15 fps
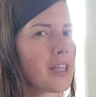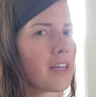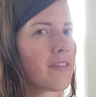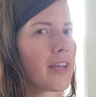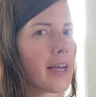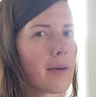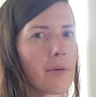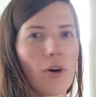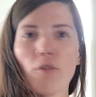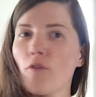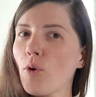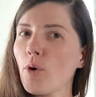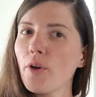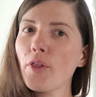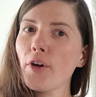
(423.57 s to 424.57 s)
be leaving at
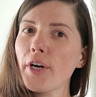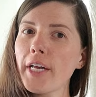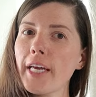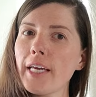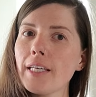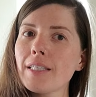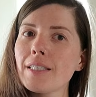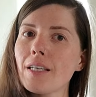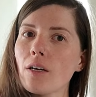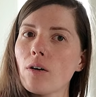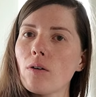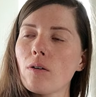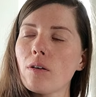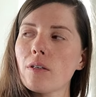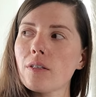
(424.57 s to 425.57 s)
about 4:30,
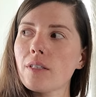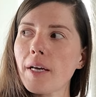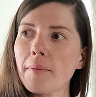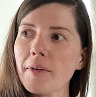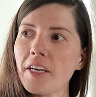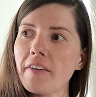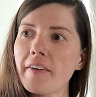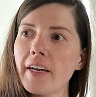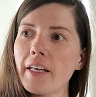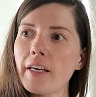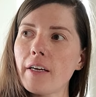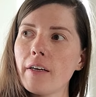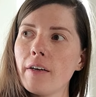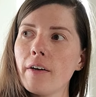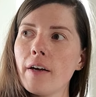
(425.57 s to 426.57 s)
so time to get
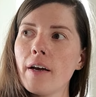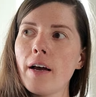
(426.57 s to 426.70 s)
ready.